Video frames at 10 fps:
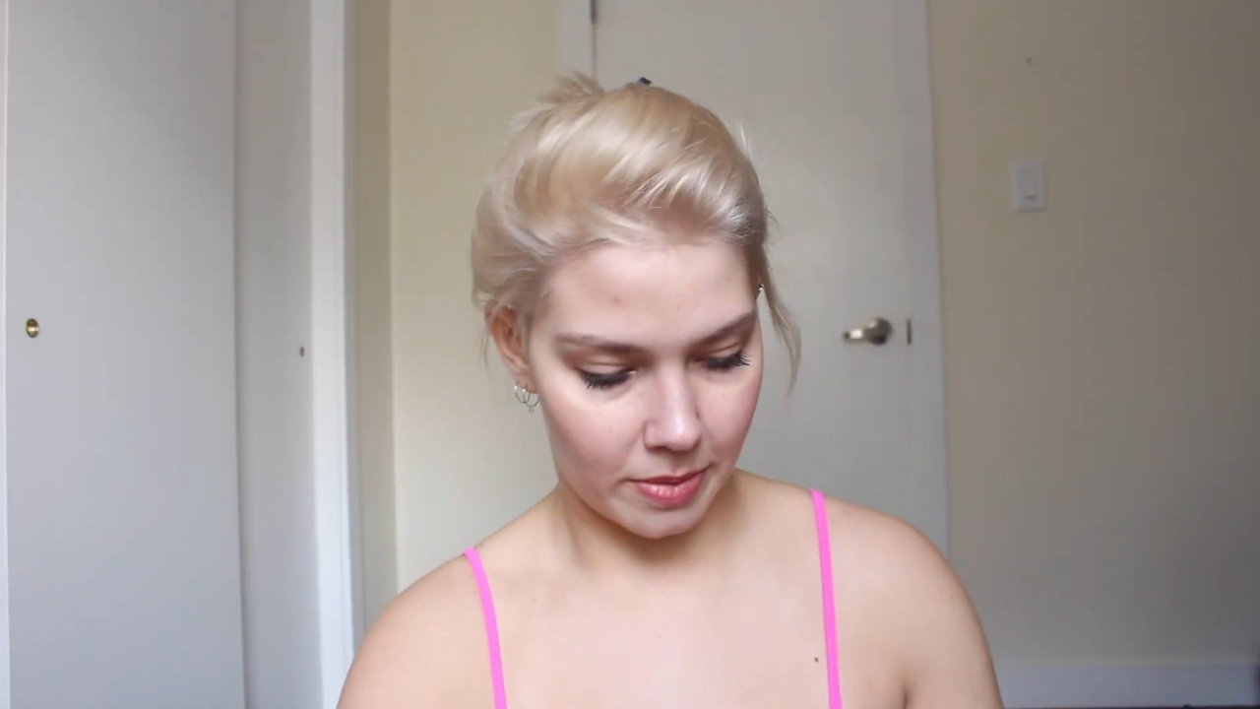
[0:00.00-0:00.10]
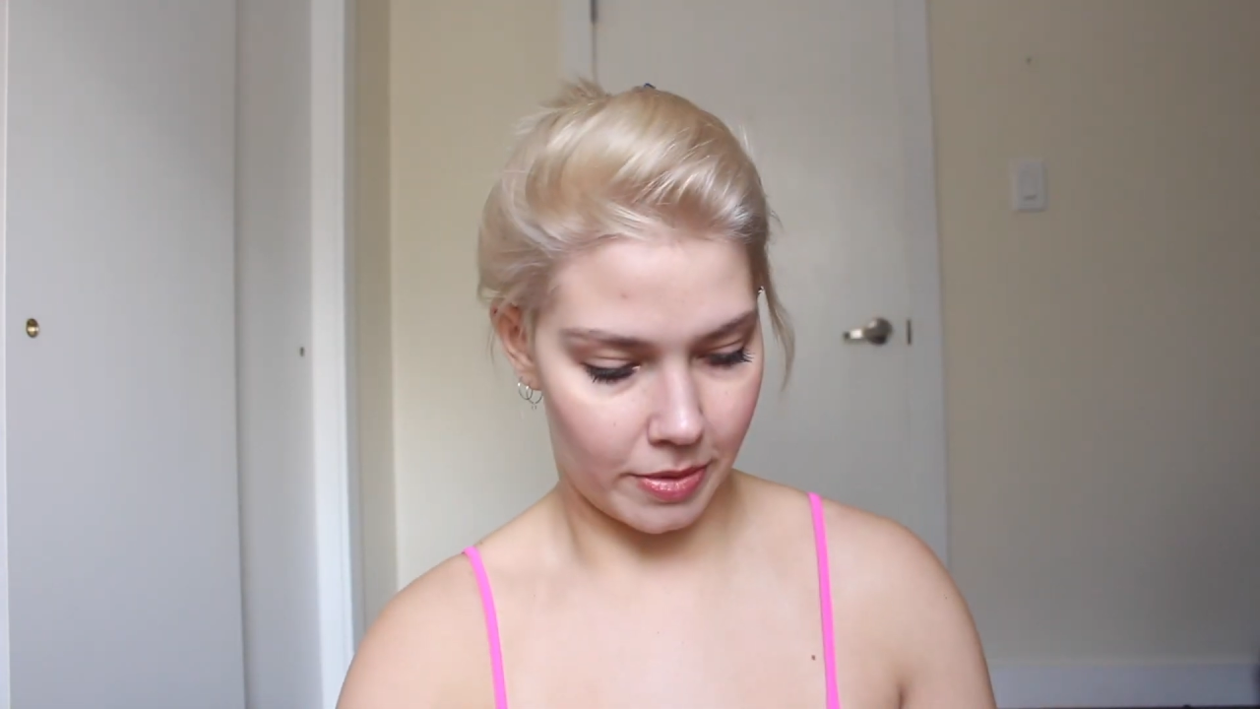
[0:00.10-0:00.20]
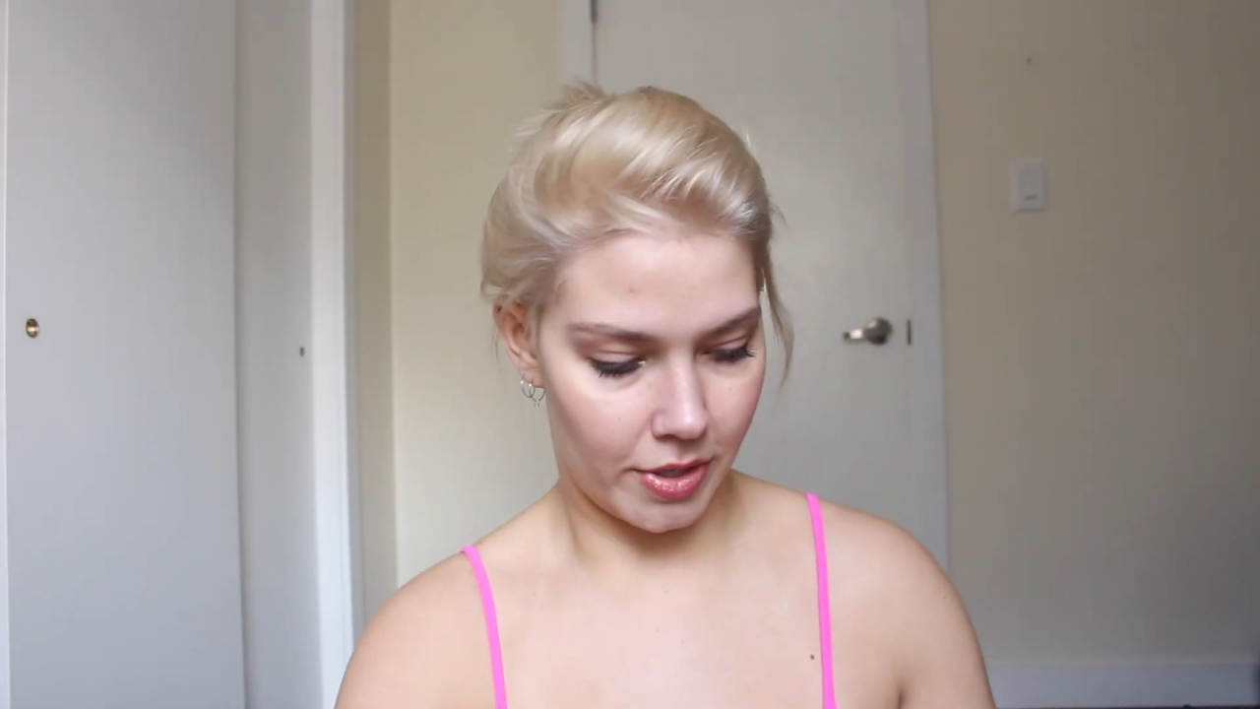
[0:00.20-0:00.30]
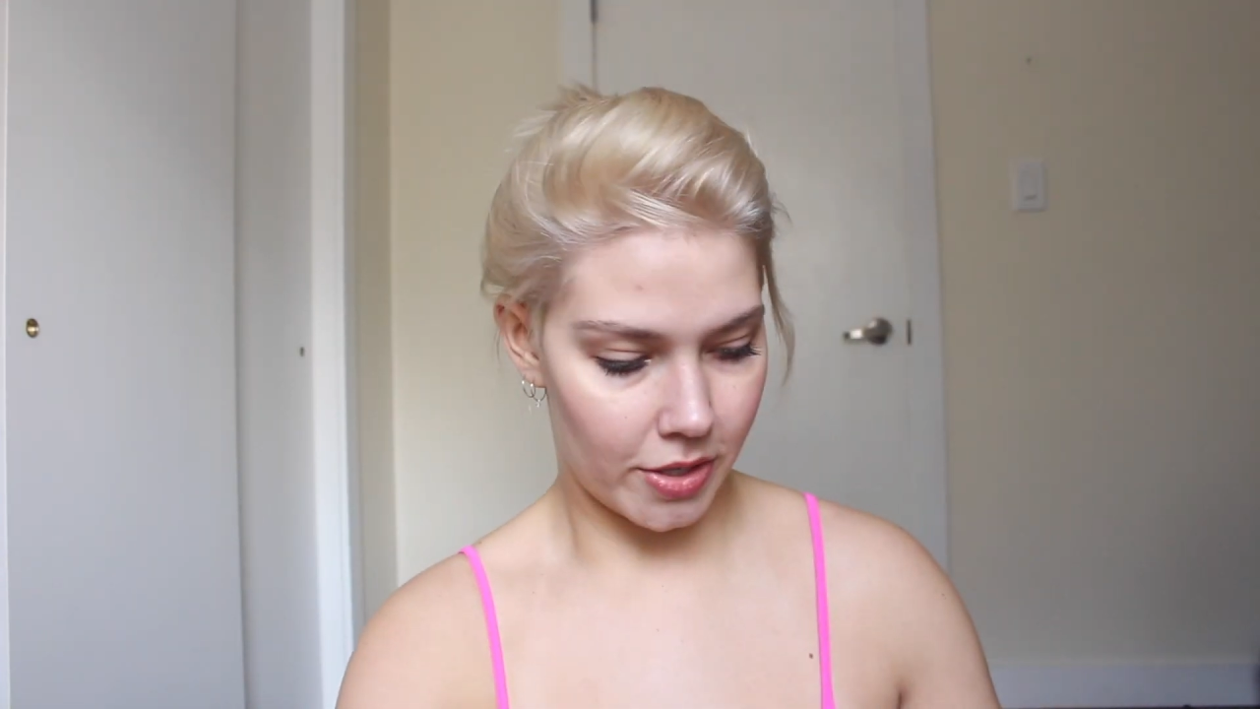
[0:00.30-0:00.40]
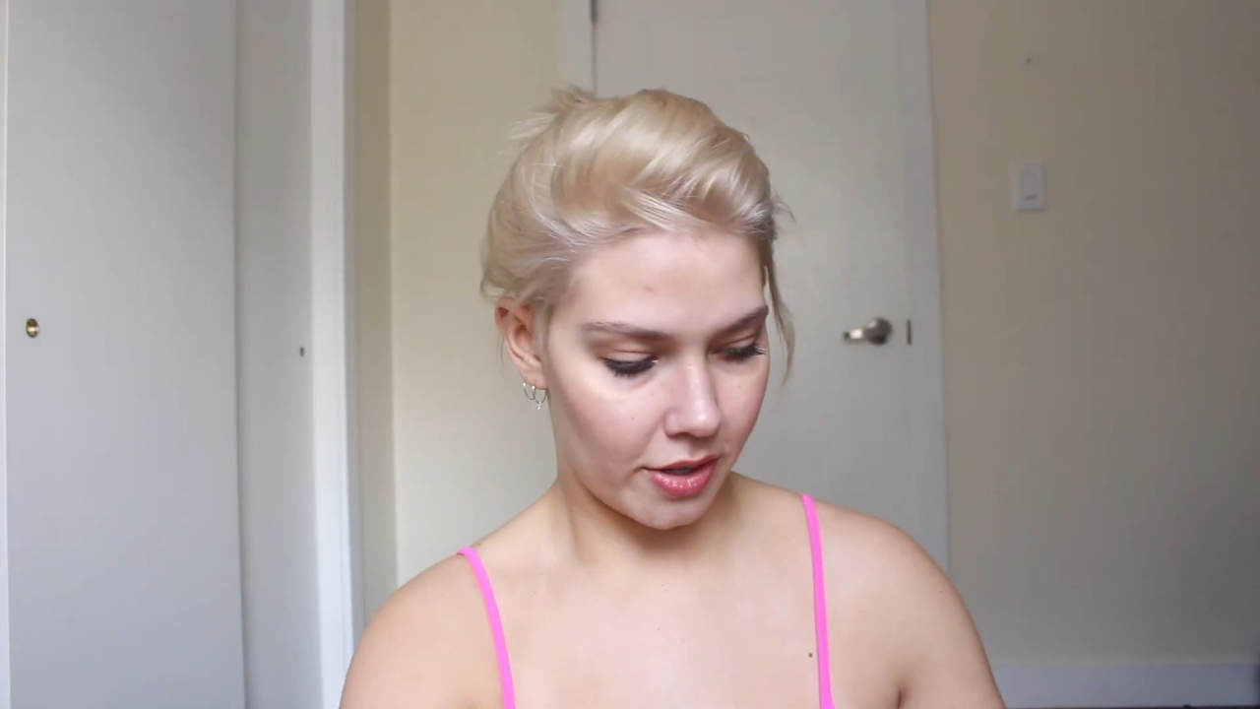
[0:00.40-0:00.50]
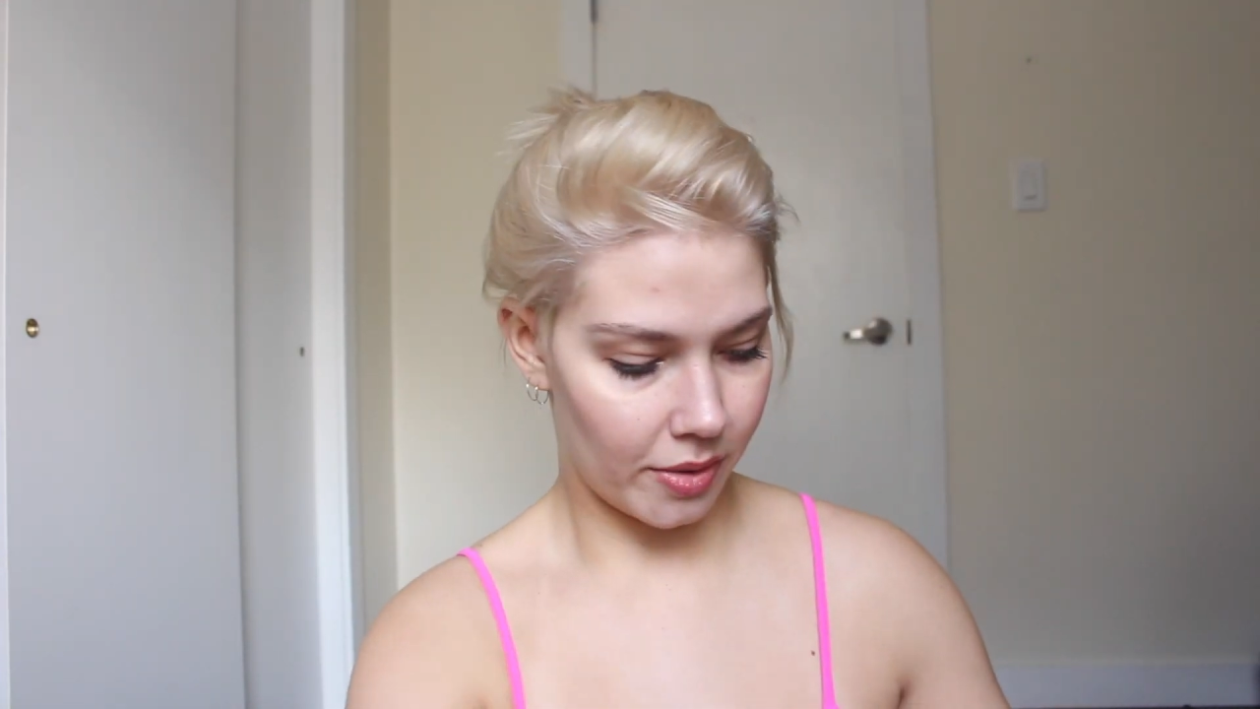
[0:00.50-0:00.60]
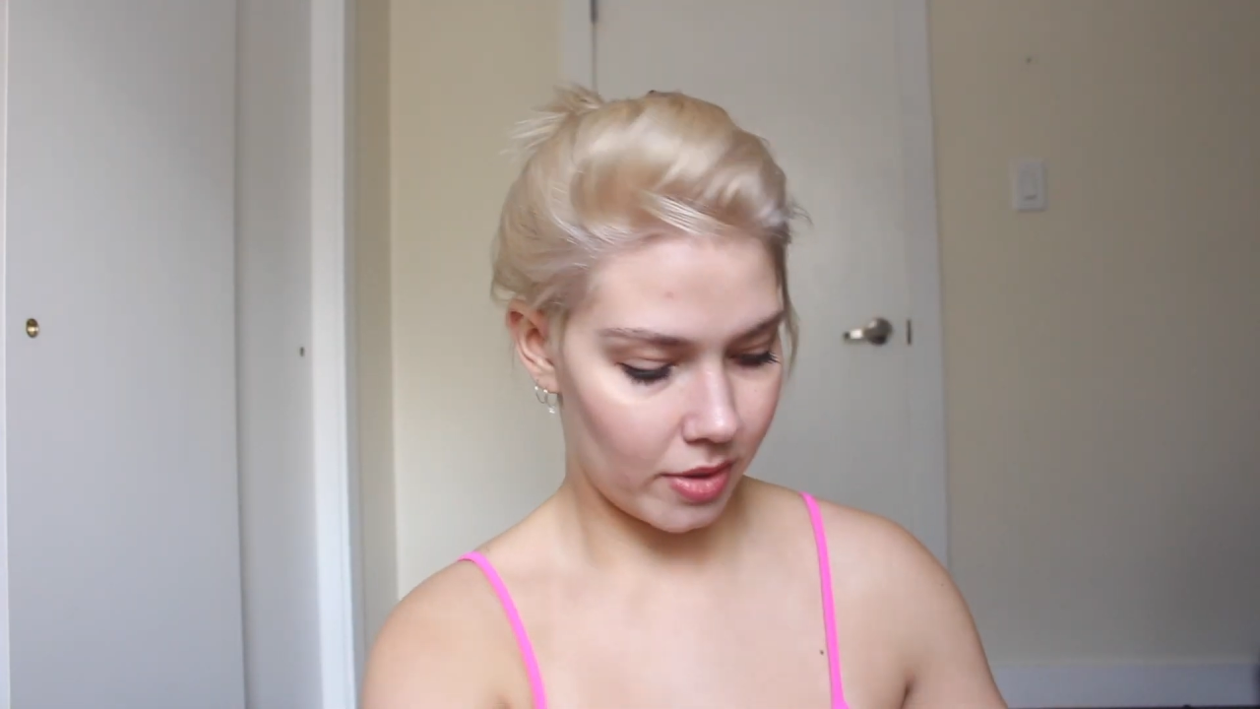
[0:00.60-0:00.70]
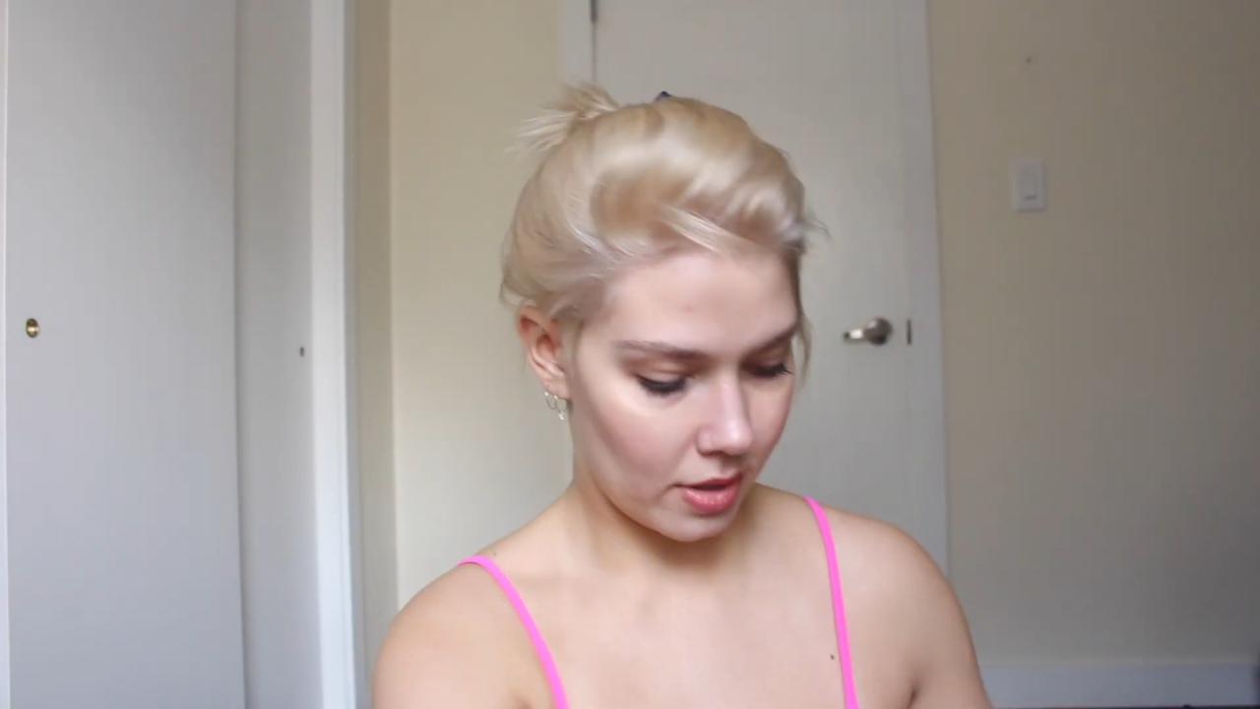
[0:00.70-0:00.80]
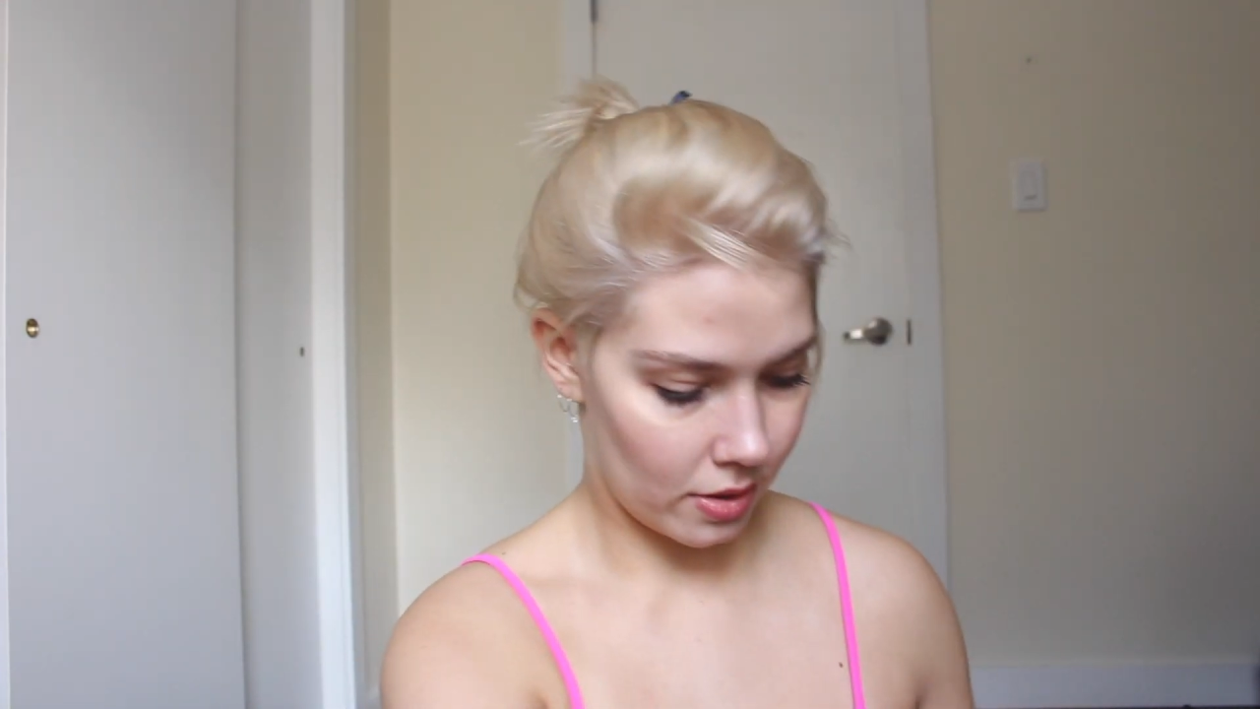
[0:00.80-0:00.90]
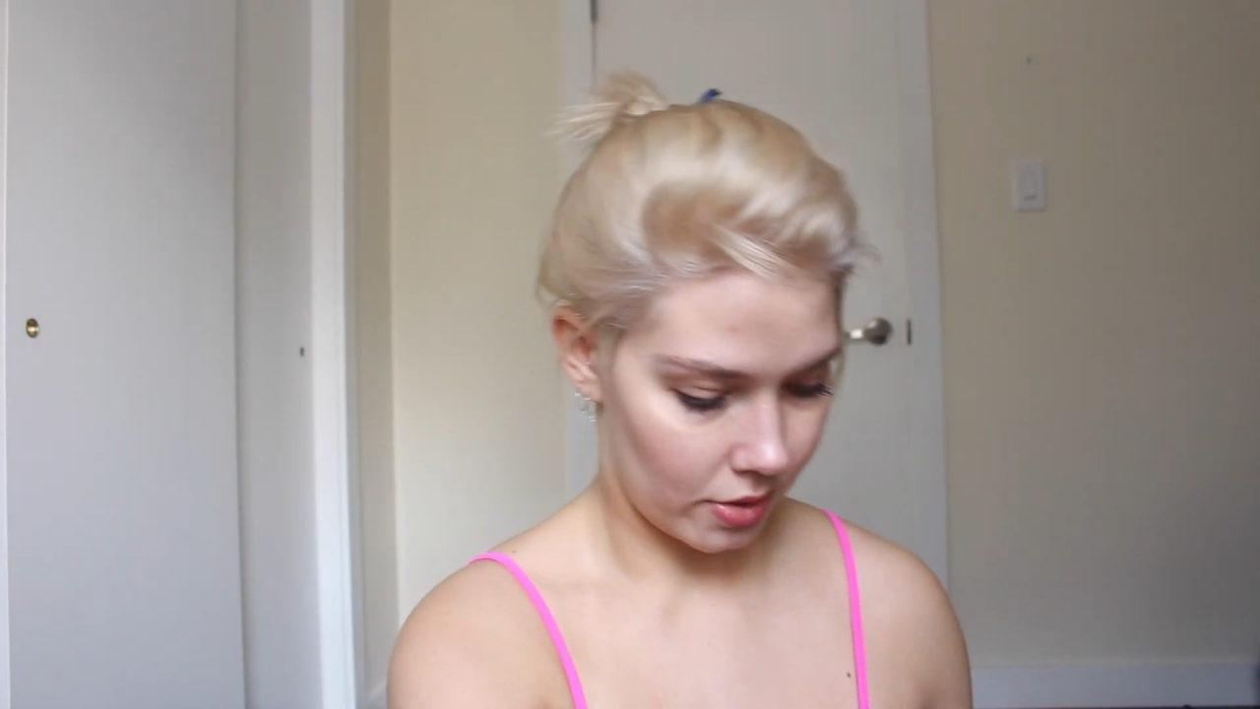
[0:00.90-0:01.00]
supposed to start with
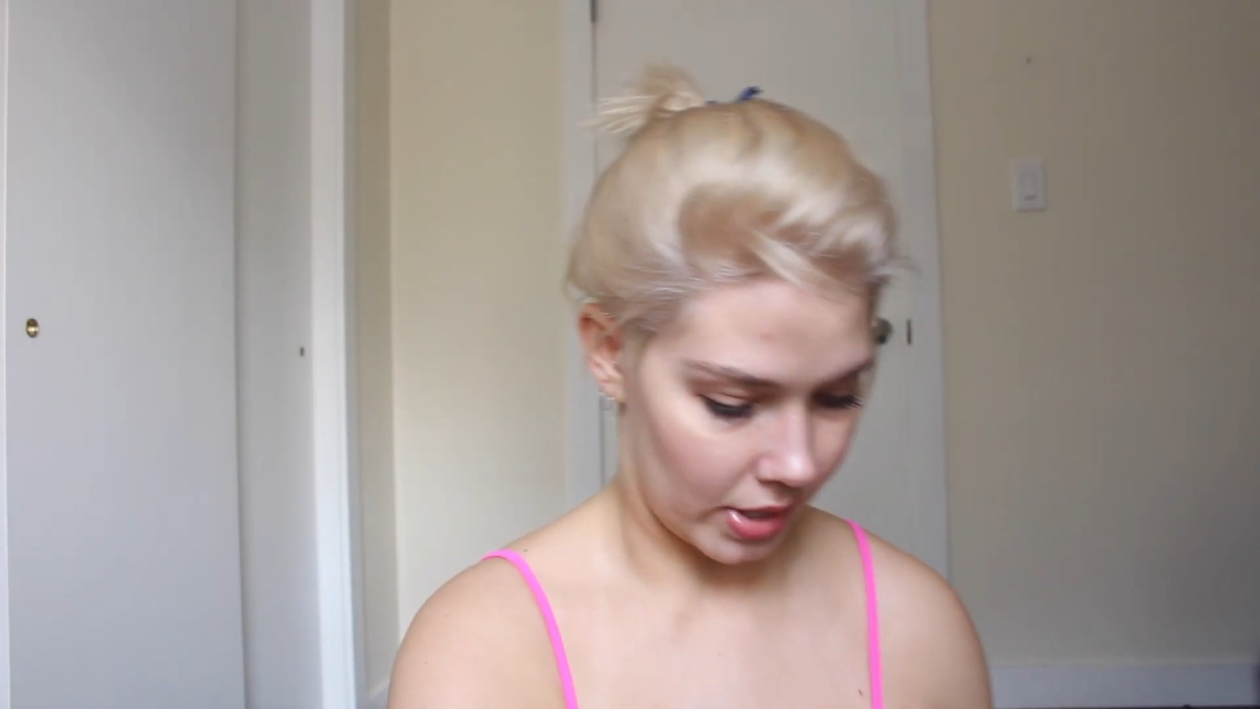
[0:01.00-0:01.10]
a 3